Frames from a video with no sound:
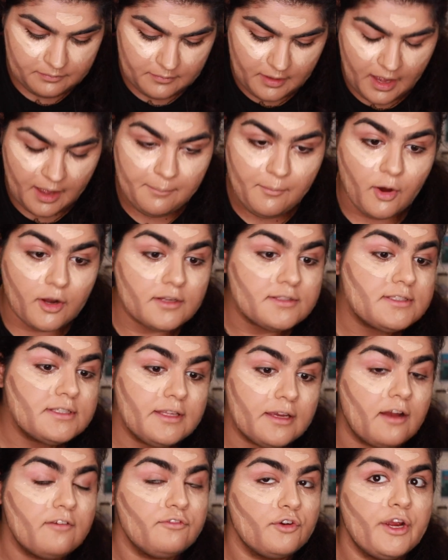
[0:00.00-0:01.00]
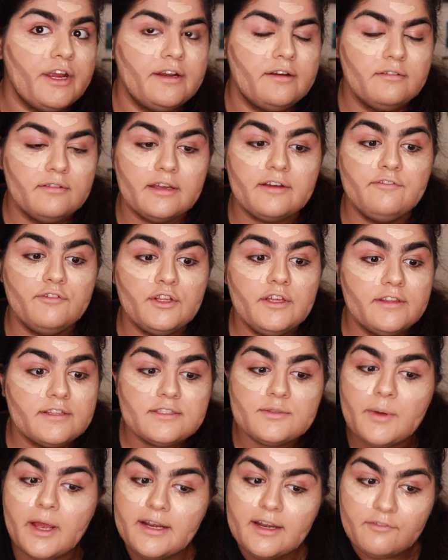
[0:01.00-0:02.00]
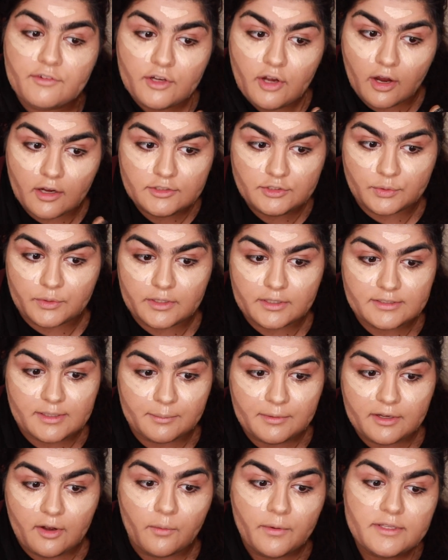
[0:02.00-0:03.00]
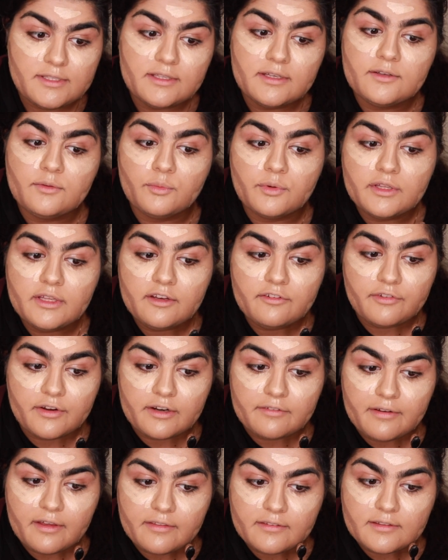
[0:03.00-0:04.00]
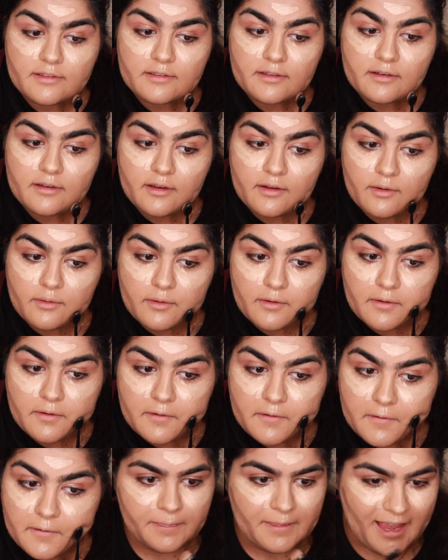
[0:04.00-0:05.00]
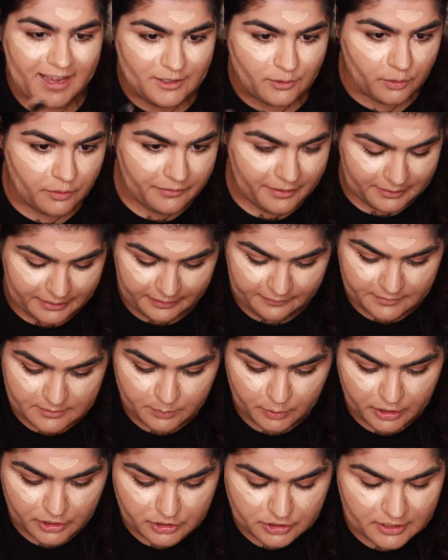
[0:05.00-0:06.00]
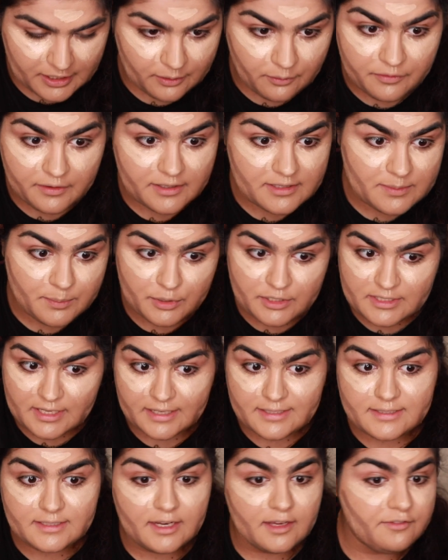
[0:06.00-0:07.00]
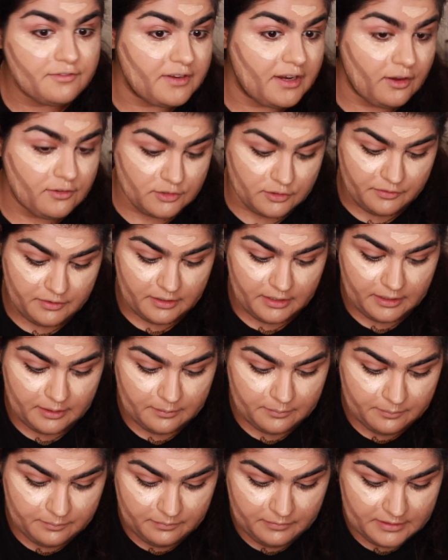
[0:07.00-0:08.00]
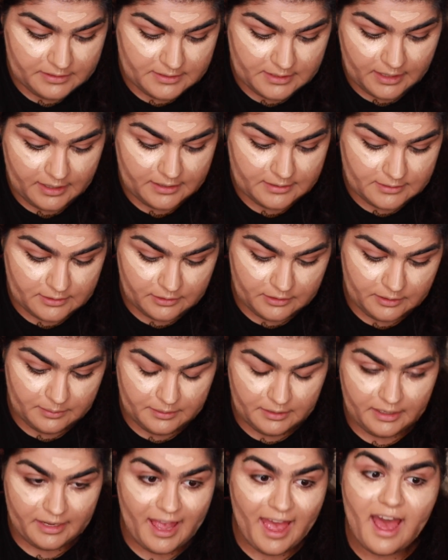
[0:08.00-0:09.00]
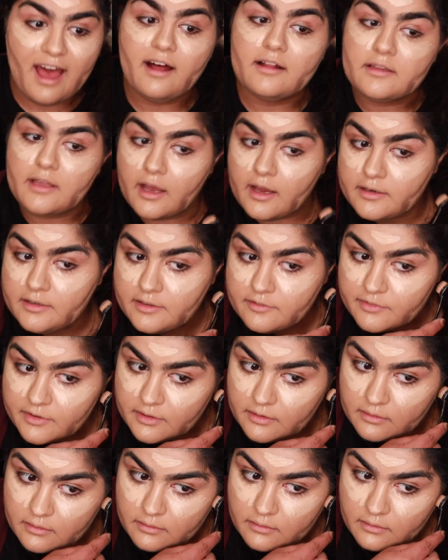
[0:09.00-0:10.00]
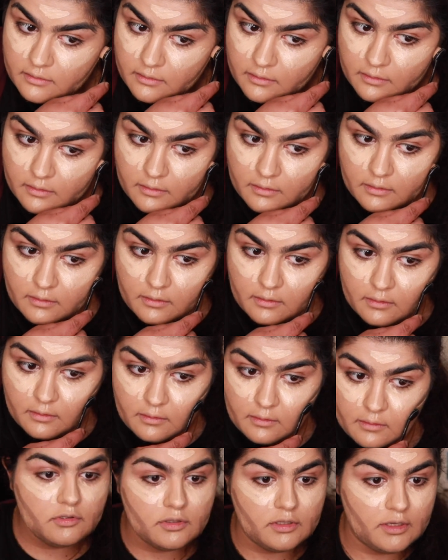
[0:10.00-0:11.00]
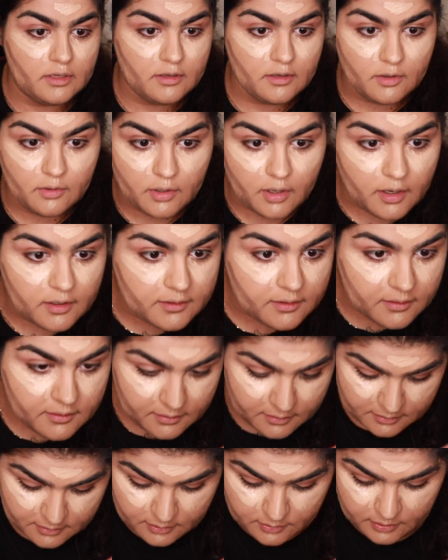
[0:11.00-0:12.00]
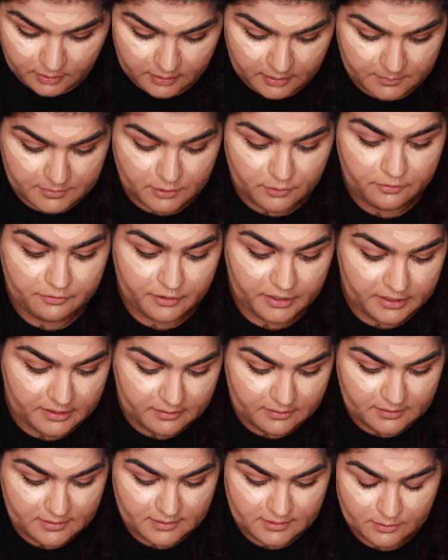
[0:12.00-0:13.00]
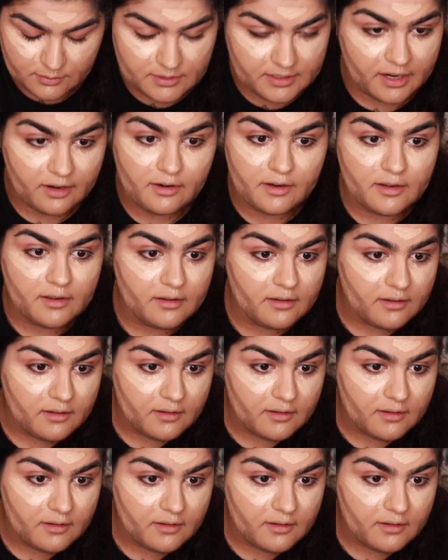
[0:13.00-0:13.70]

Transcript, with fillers: I'm honestly like afraid, like fully, this is why I never contour, because I'm like always like really afraid of how this is gonna go. I don't know if I like this brush. I don't think it's precise enough, and I also feel like these sides are gonna be like hella uneven. Ugh, oh god, oh god, I'm so afraid. This is so scary.